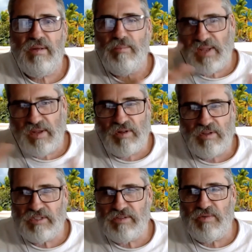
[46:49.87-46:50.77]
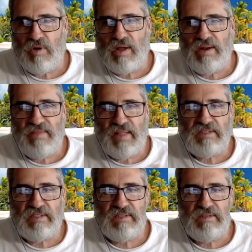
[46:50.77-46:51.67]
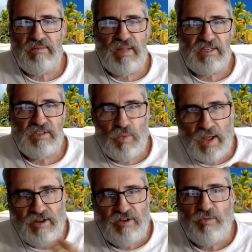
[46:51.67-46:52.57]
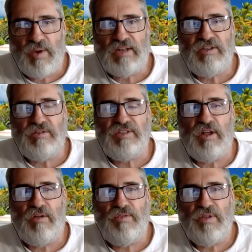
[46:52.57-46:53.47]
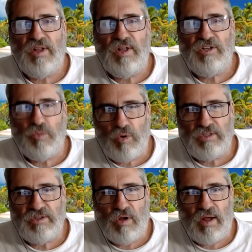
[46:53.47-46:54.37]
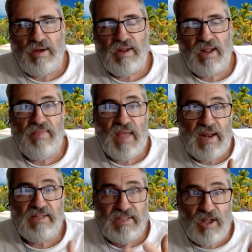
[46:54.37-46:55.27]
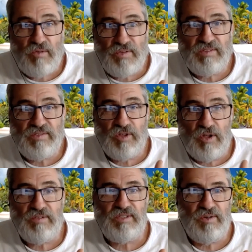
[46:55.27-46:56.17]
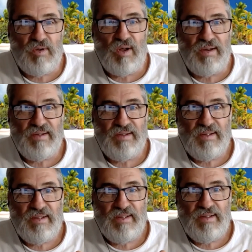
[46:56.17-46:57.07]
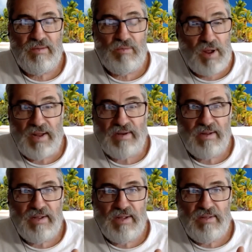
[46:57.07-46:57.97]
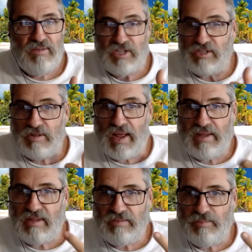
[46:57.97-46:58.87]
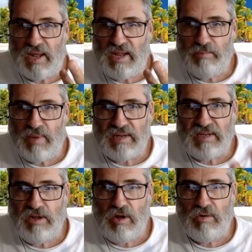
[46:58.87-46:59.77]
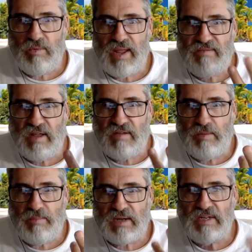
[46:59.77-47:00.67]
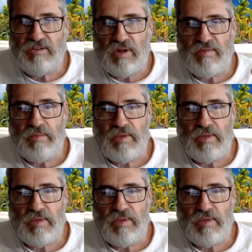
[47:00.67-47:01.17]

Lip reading: Be conscious of God, and that's the way to direct yourself towards God, and that itself is service to God, right? Just like this in Bhakti Yoga, we have Navada Bhakti, Shravanam,